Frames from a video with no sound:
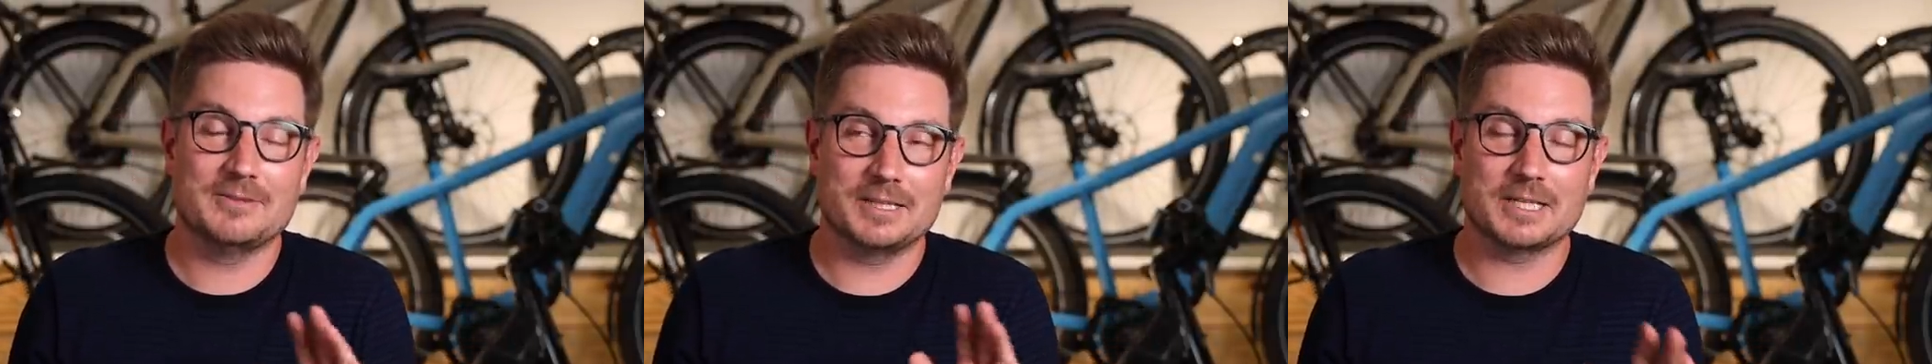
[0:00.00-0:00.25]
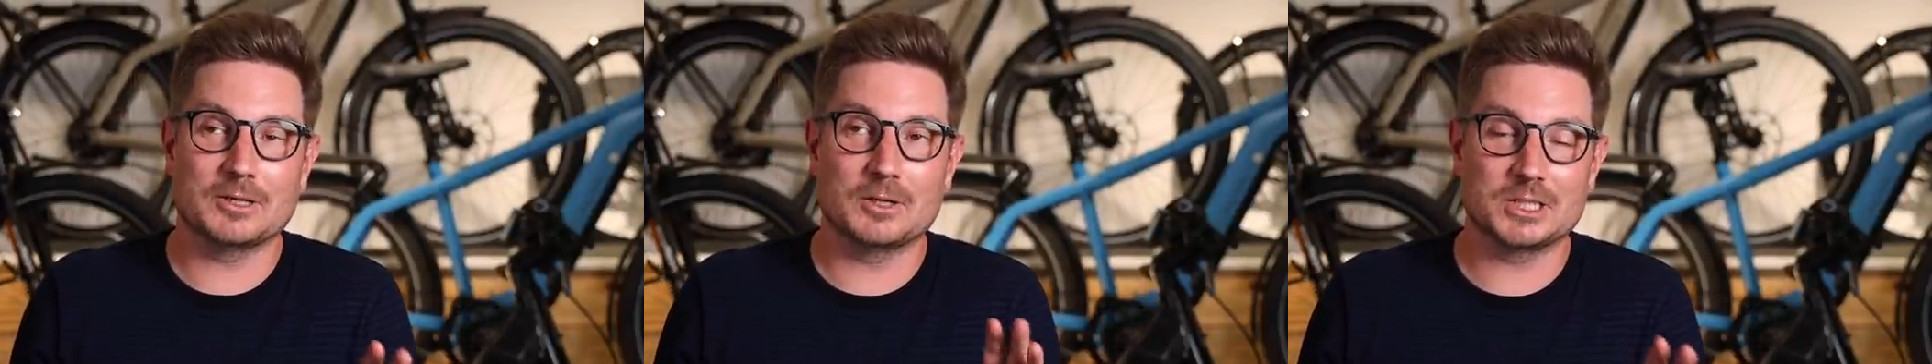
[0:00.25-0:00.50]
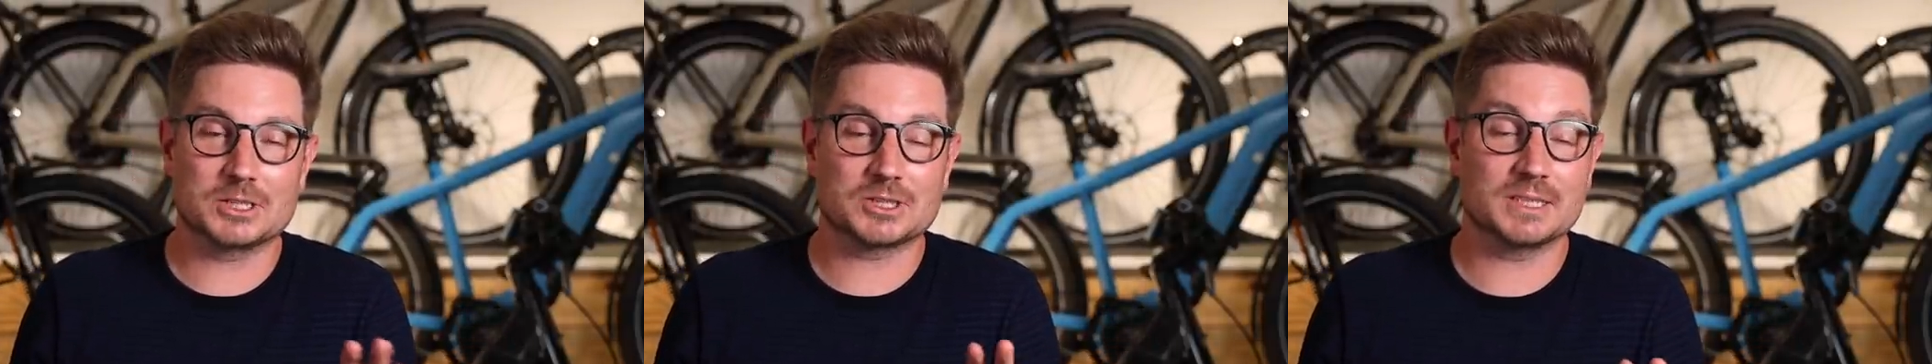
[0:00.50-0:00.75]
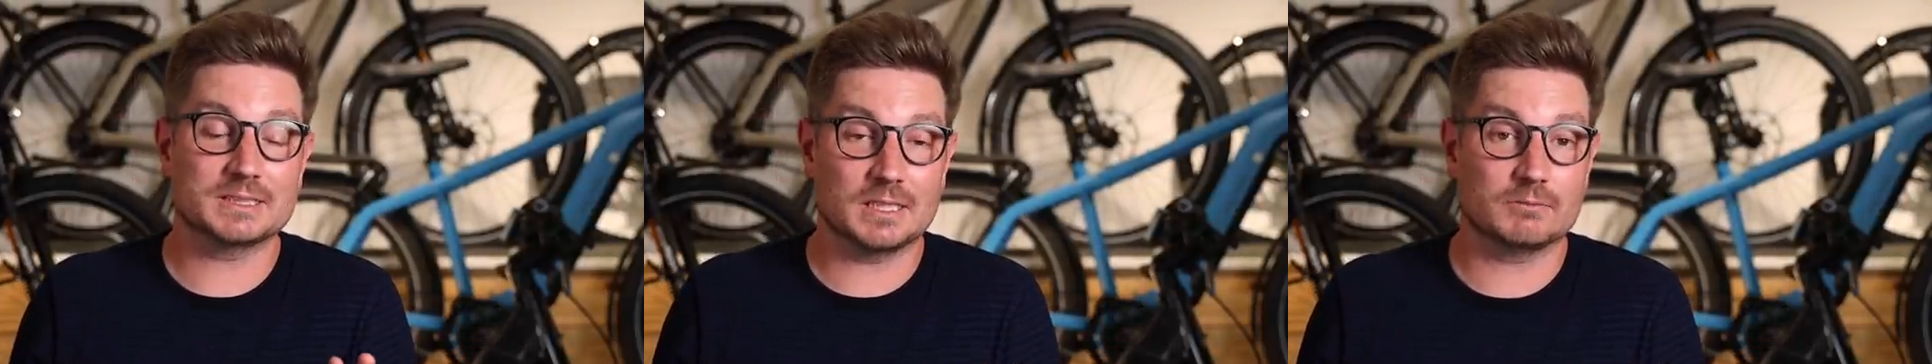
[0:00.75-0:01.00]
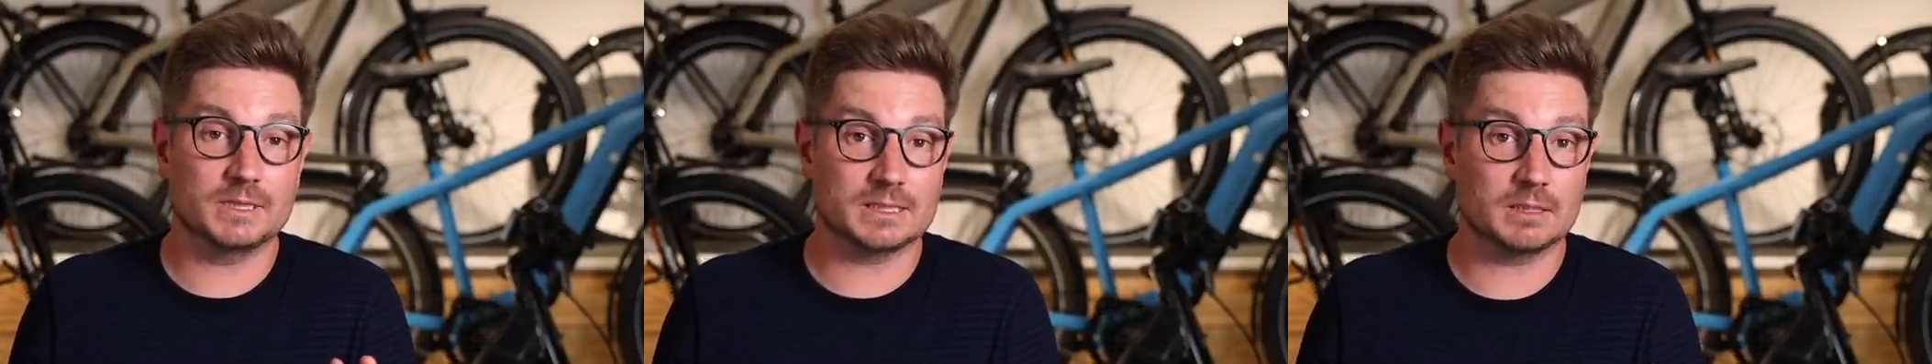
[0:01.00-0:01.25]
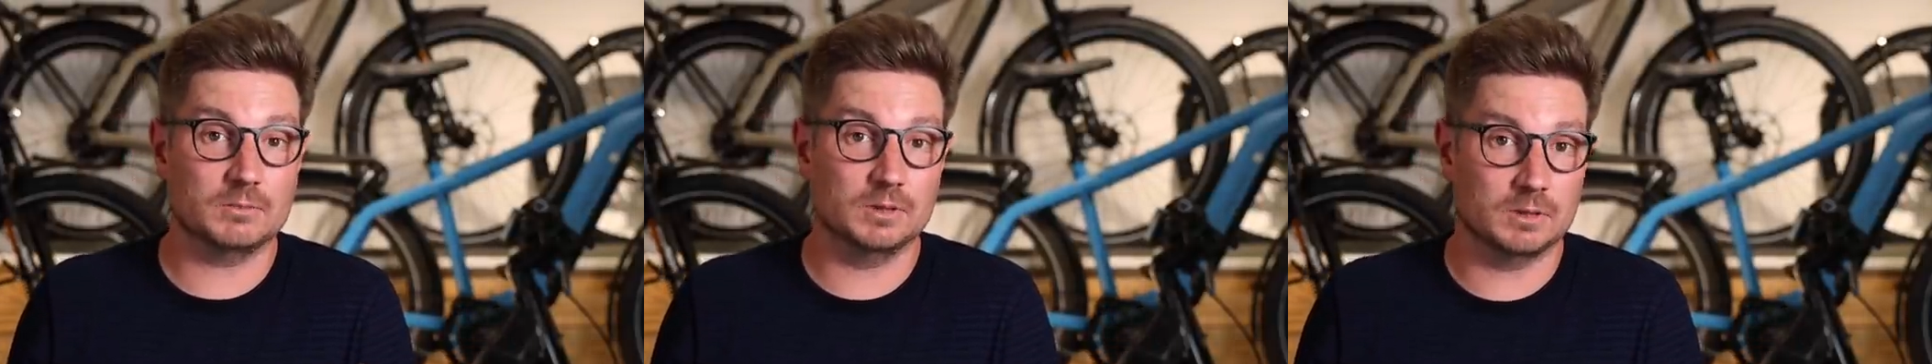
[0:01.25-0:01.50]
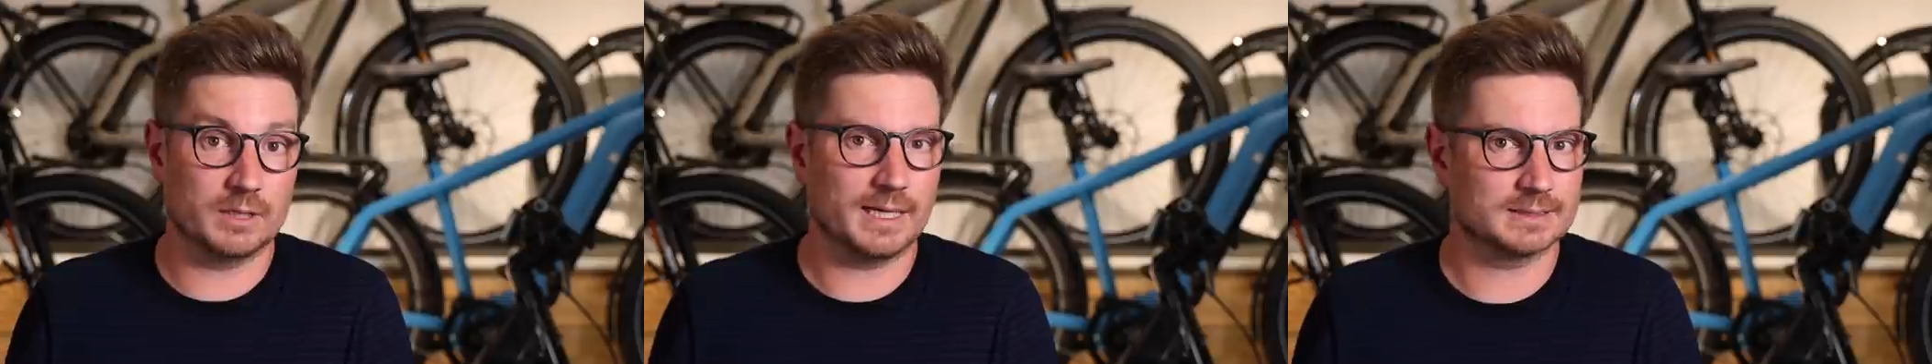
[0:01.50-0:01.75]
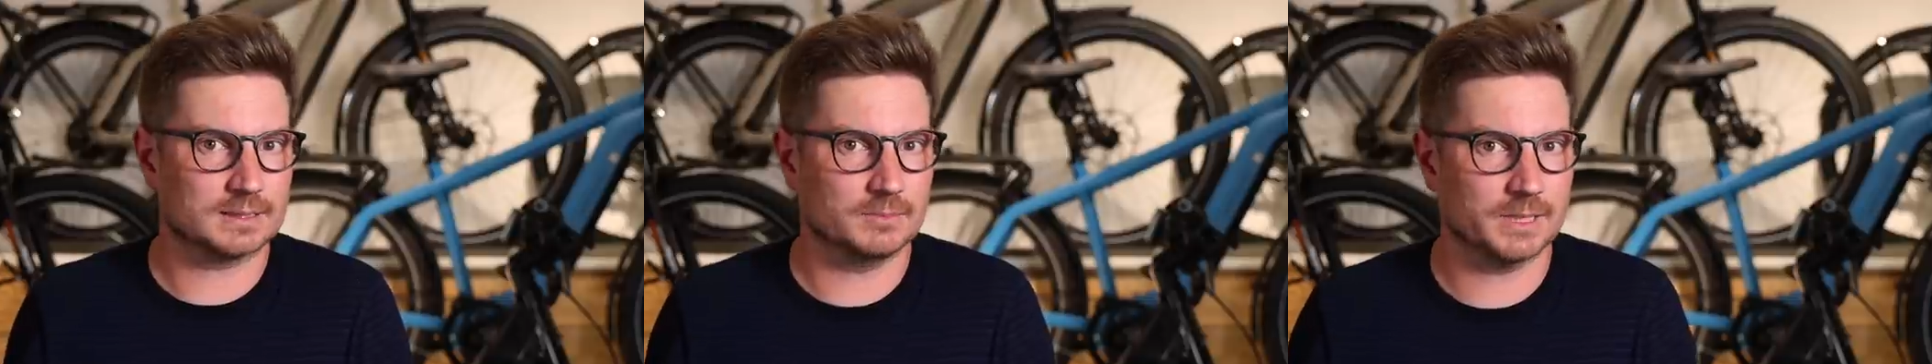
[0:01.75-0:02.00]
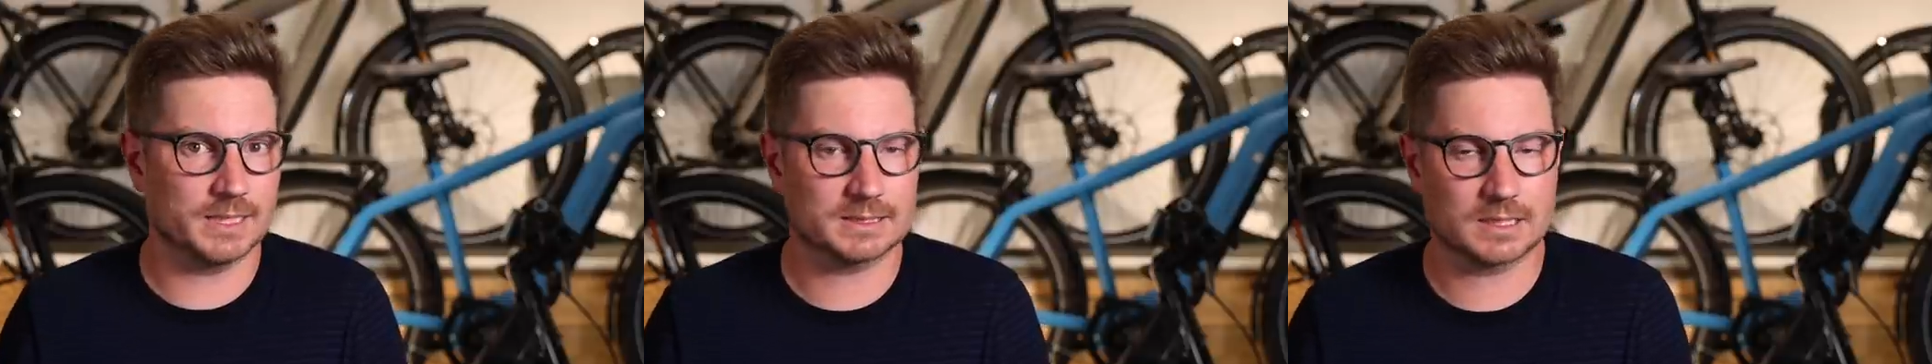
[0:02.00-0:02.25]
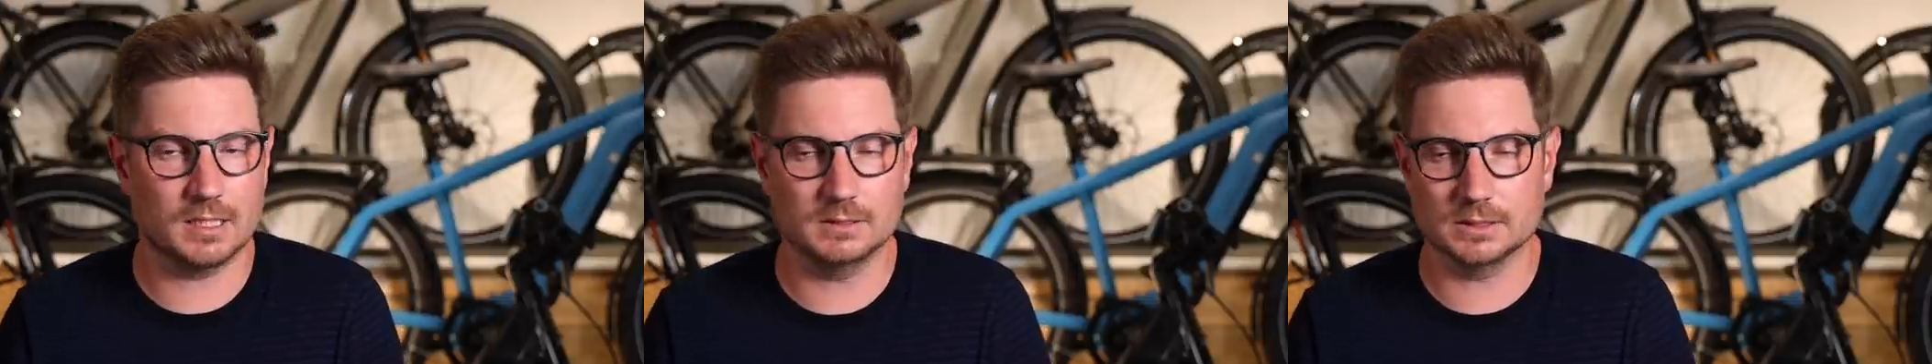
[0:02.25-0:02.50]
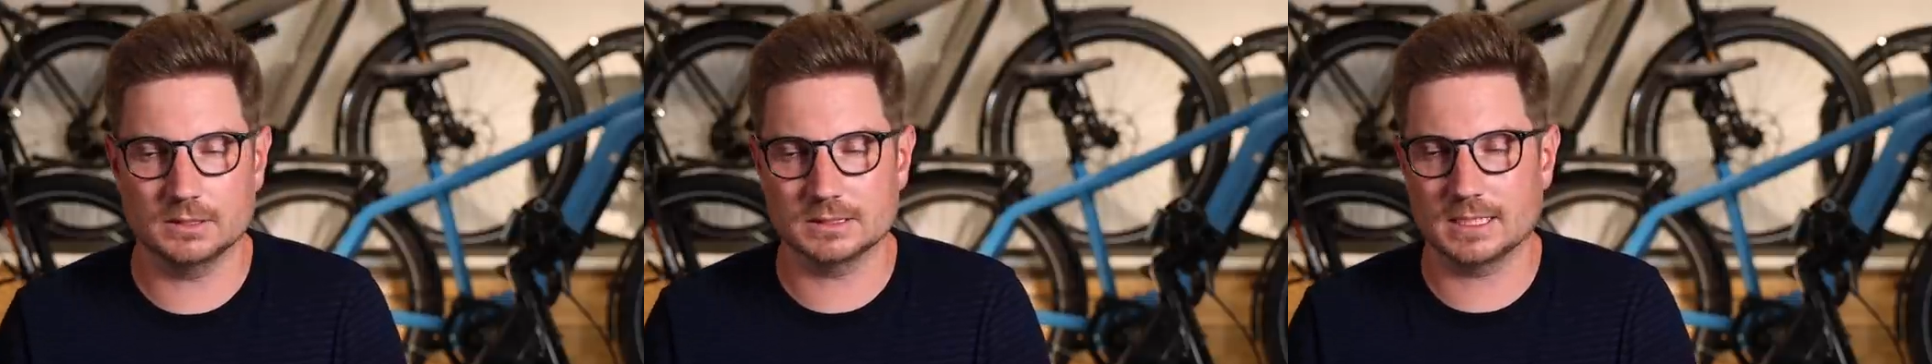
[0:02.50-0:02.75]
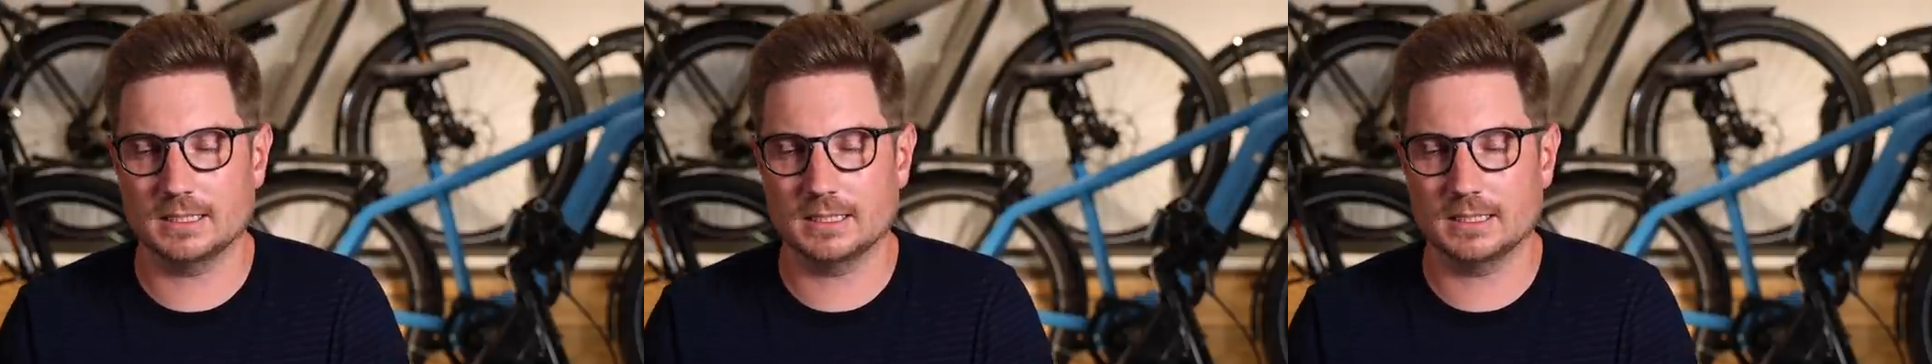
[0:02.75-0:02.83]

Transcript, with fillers: we could always trust that Riese & Müller has some nice colors.